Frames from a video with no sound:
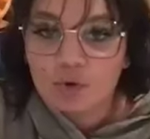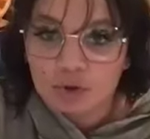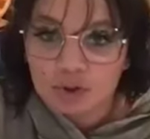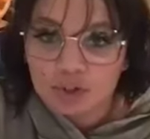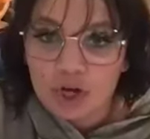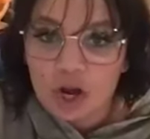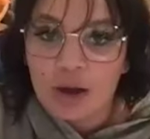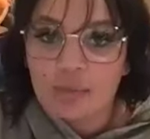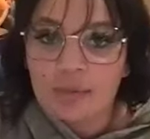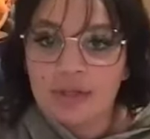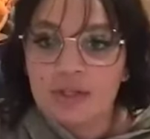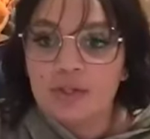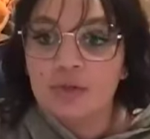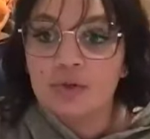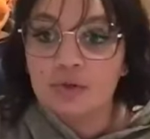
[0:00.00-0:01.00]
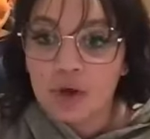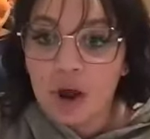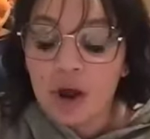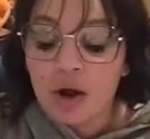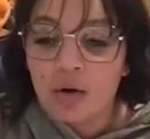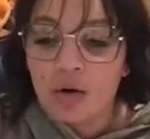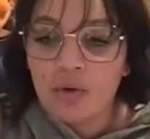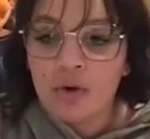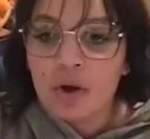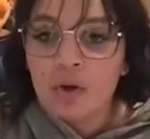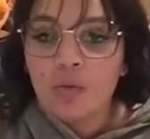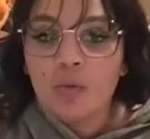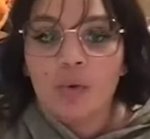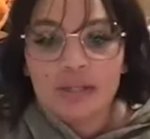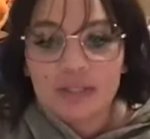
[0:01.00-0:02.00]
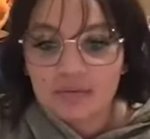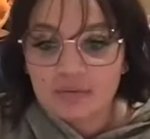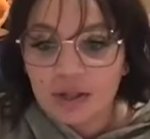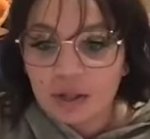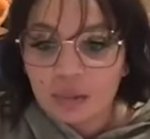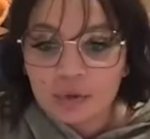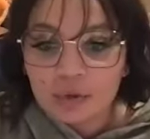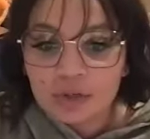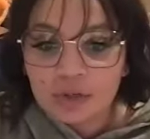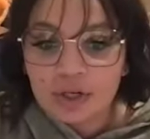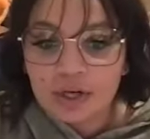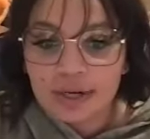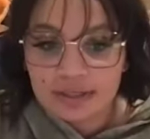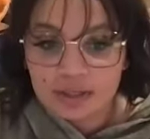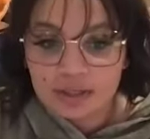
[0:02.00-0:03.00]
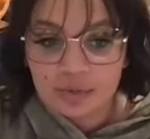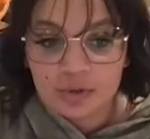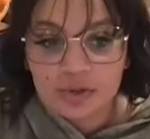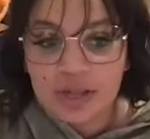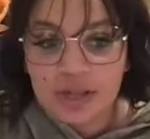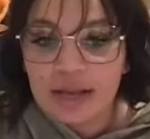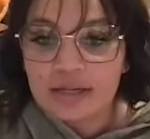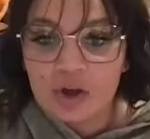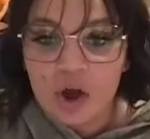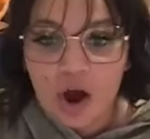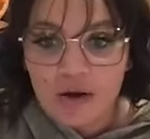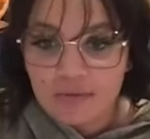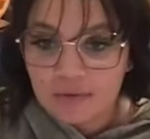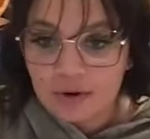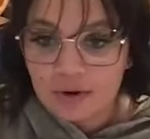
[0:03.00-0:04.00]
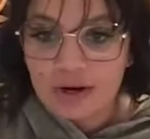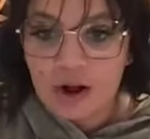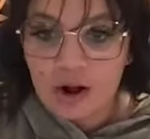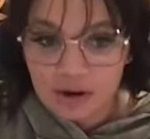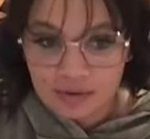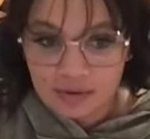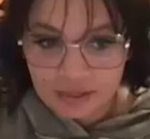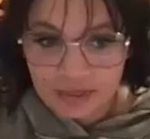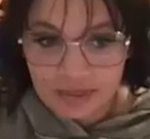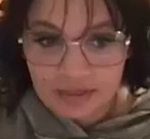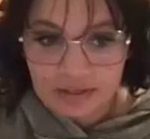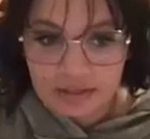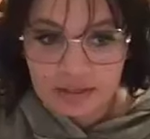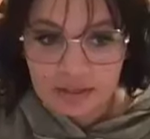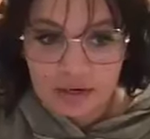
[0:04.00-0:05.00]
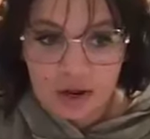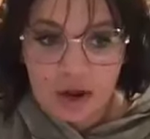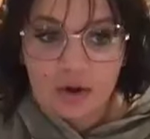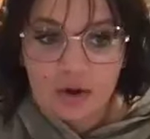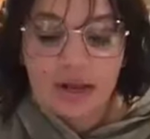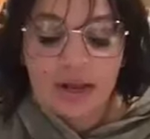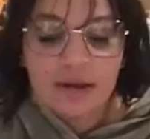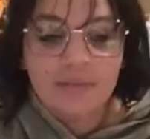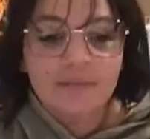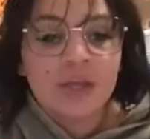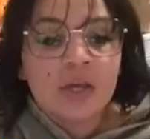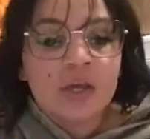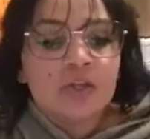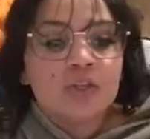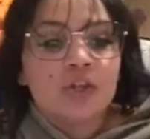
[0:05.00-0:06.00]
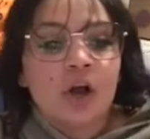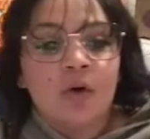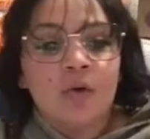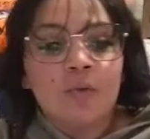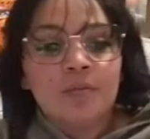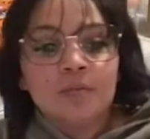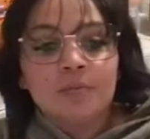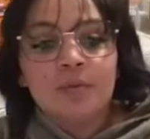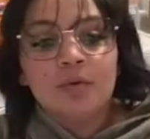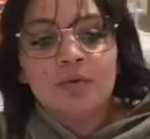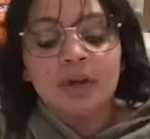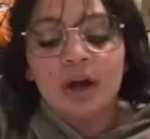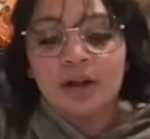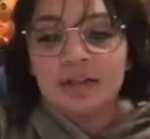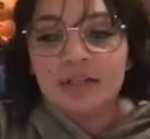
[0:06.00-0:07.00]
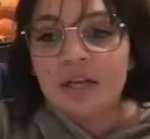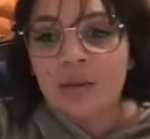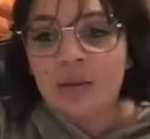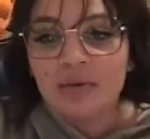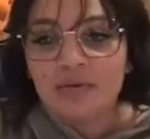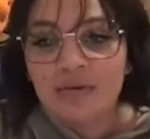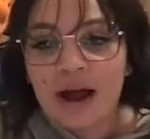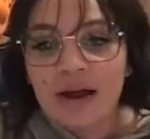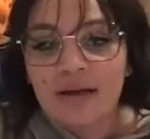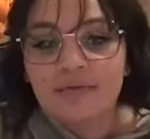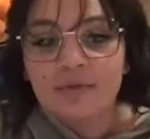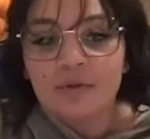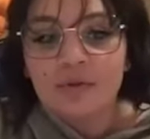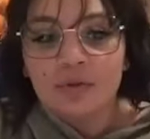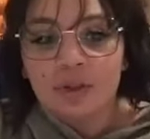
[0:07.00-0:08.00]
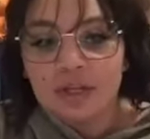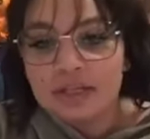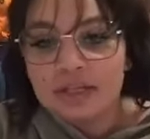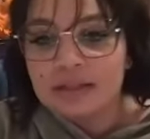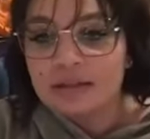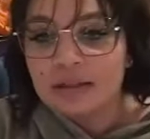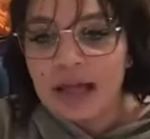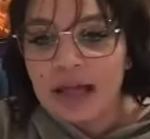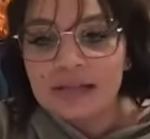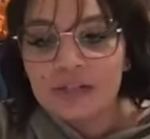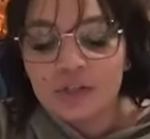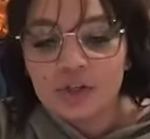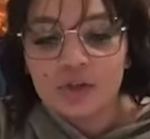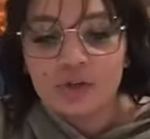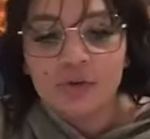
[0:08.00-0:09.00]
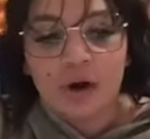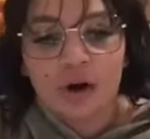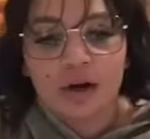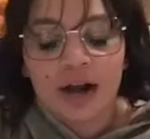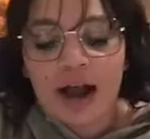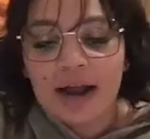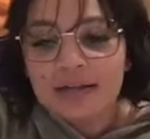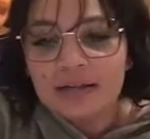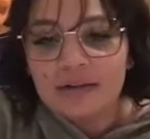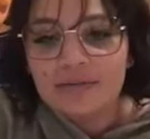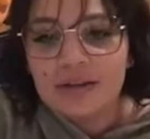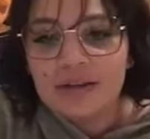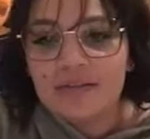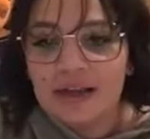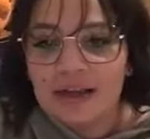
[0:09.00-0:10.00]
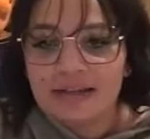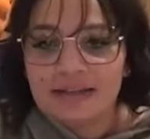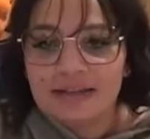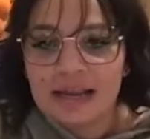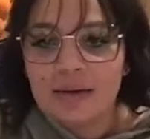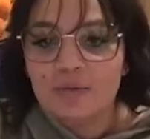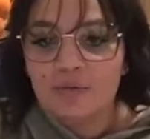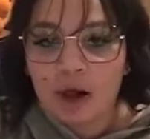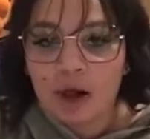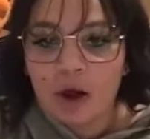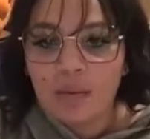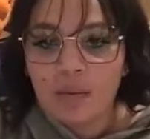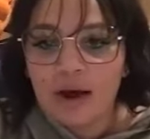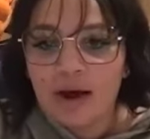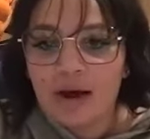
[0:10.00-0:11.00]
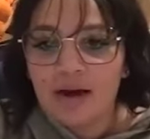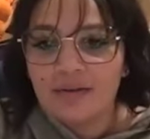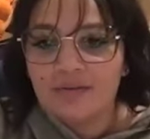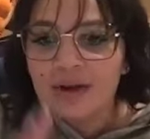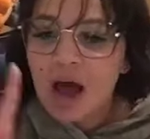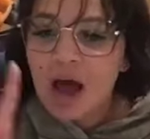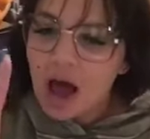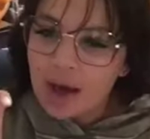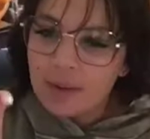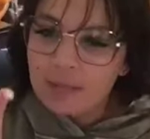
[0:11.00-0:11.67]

of your job is to know what's available to your customers and to offer it often. Okay. So, moving on to number five, these last two are kind of in that same realm of